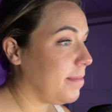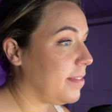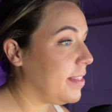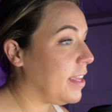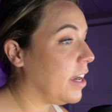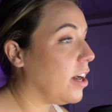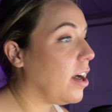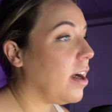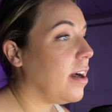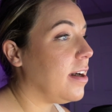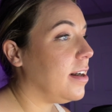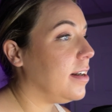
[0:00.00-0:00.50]

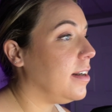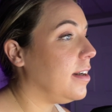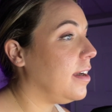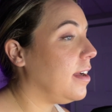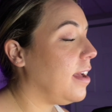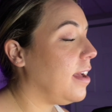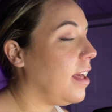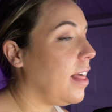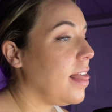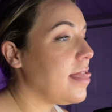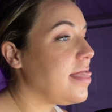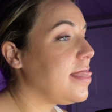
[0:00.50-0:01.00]
There are
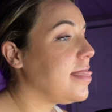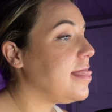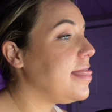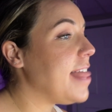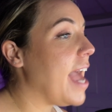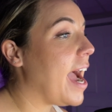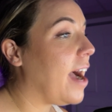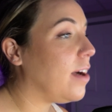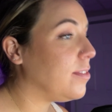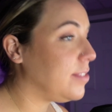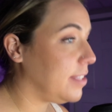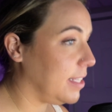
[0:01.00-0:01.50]

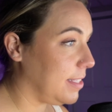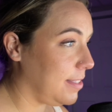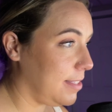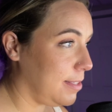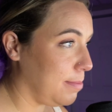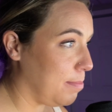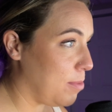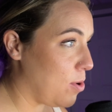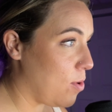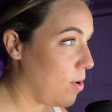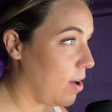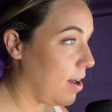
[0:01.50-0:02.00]
thousands
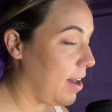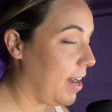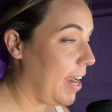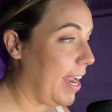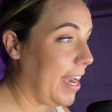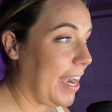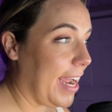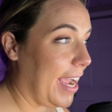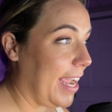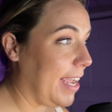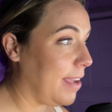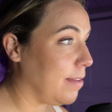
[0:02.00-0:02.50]
more,
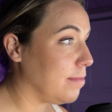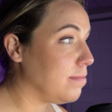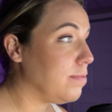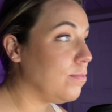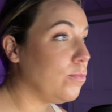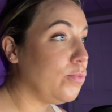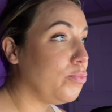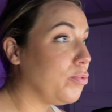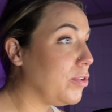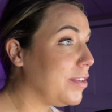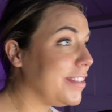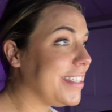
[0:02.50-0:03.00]
and I
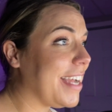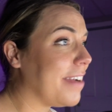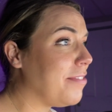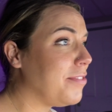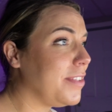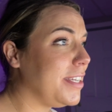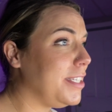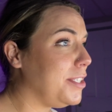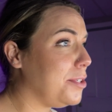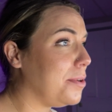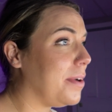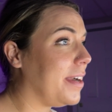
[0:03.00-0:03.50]
will
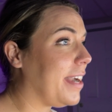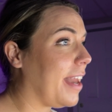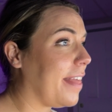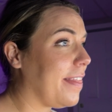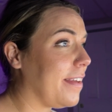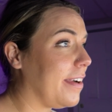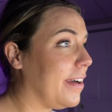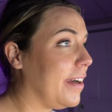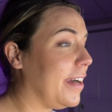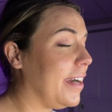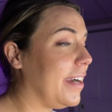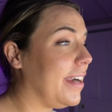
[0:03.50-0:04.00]
definitely do
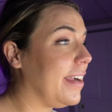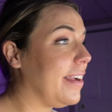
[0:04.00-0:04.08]
another